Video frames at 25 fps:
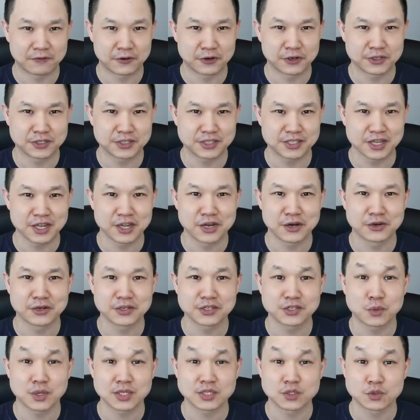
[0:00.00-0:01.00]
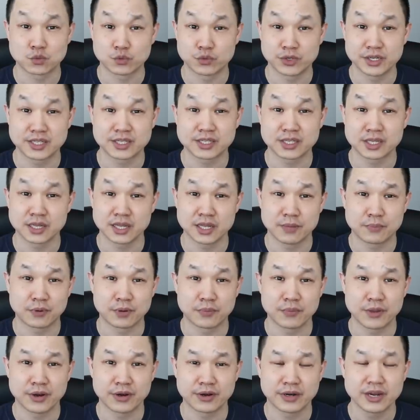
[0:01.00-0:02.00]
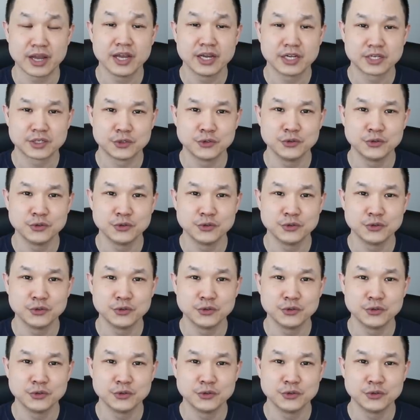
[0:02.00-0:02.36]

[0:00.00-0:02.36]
first, here's what's recently premiered,